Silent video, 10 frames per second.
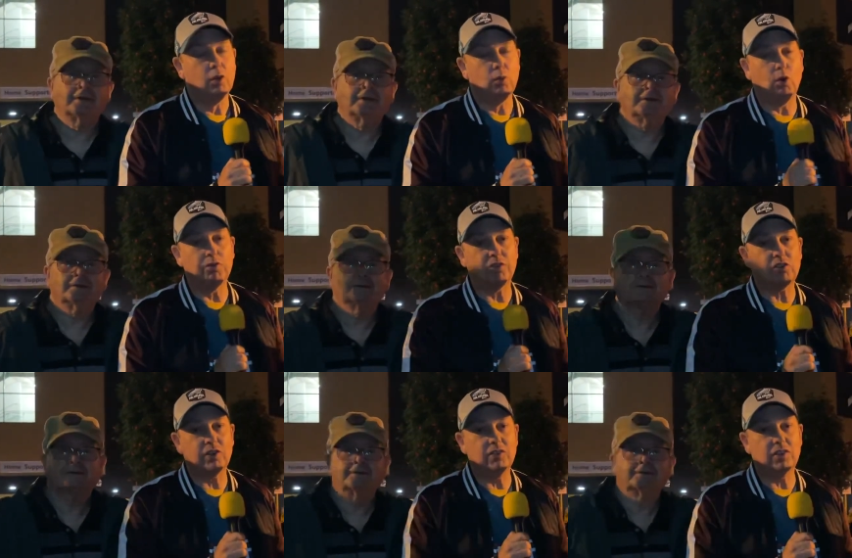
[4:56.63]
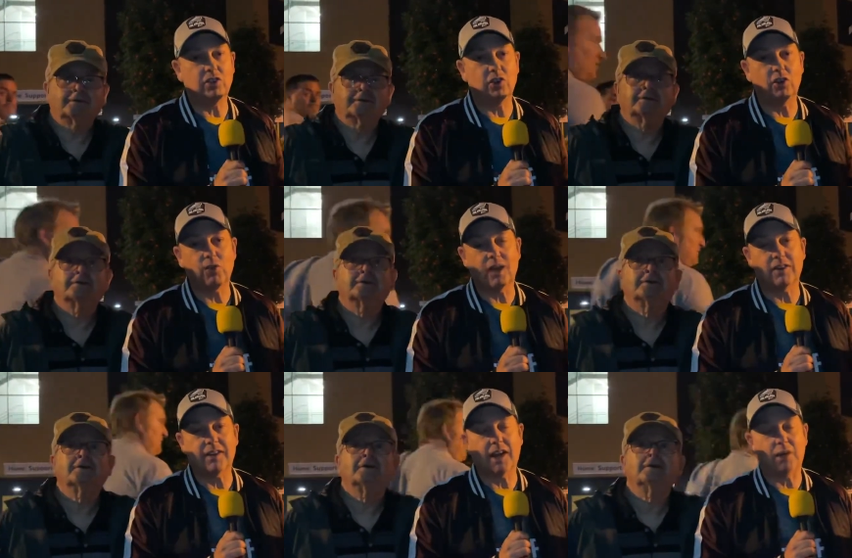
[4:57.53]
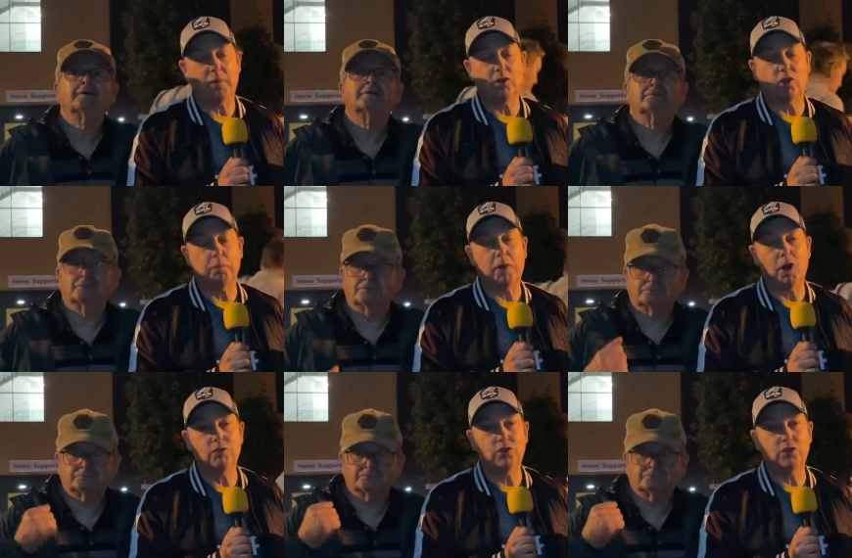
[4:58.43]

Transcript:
Speaker 1: Wolves are through to the third round of the Carabao Cup home